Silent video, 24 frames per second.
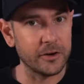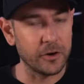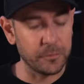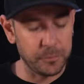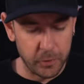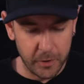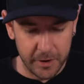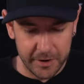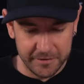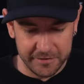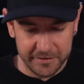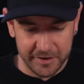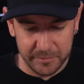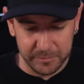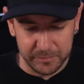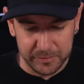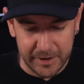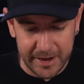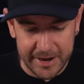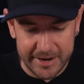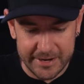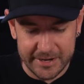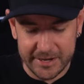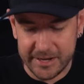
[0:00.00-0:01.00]
little point of
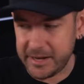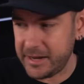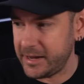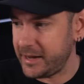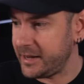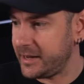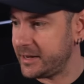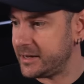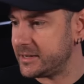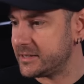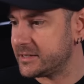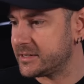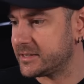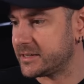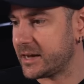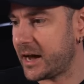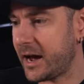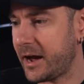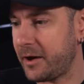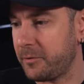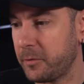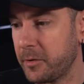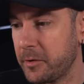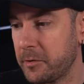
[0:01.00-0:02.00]
complaint here is,
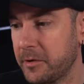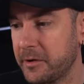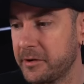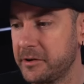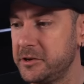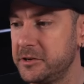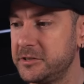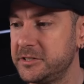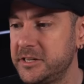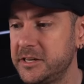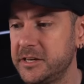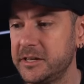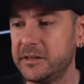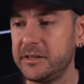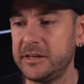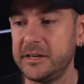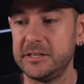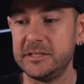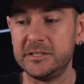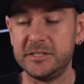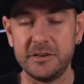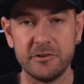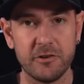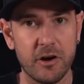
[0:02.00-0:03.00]
uh, and we were using
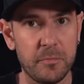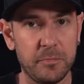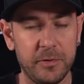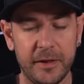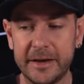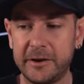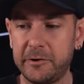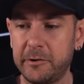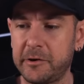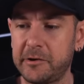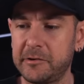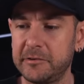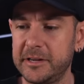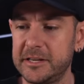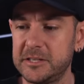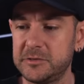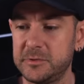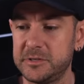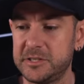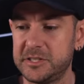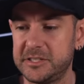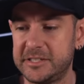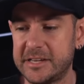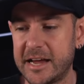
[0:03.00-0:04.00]
the Zero Play Quick Release,
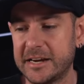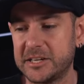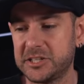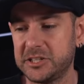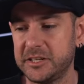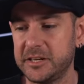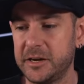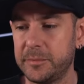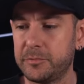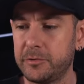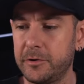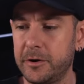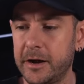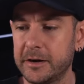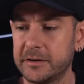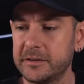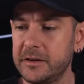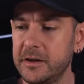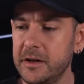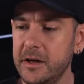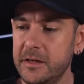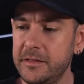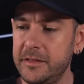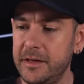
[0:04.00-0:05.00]
which is actually a product
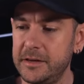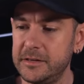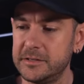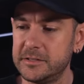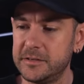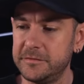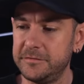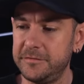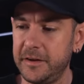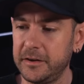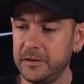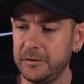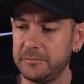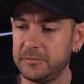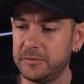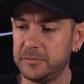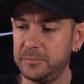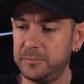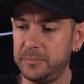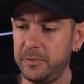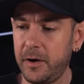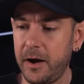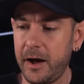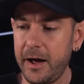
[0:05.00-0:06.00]
that is
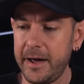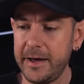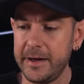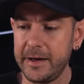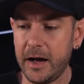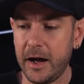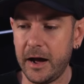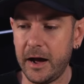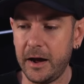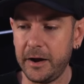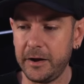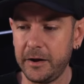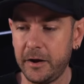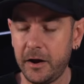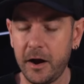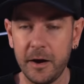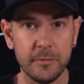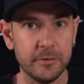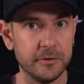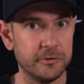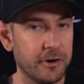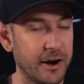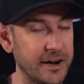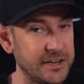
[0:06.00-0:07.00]
developed by uh,
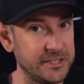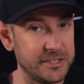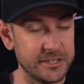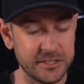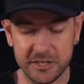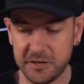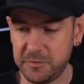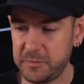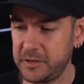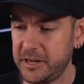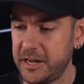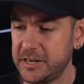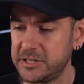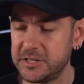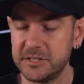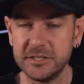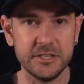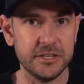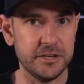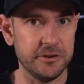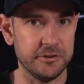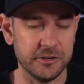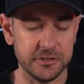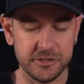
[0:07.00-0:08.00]
Hybrid Racing
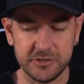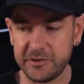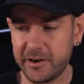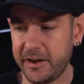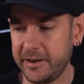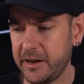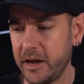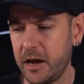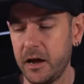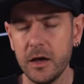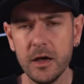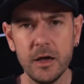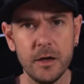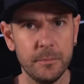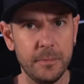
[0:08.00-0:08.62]
Simulations here in Australia,